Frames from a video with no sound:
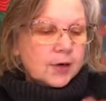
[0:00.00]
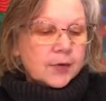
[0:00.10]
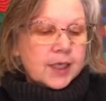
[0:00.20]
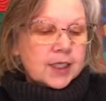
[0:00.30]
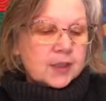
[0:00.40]

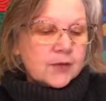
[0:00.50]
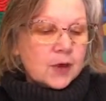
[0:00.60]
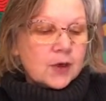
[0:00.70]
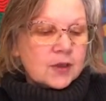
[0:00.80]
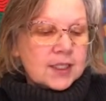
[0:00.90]
readings
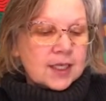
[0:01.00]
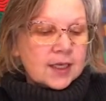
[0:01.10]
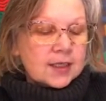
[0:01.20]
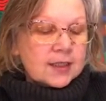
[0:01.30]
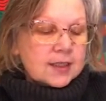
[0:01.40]
for all
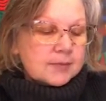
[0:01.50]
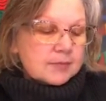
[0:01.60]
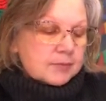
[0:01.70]
signs.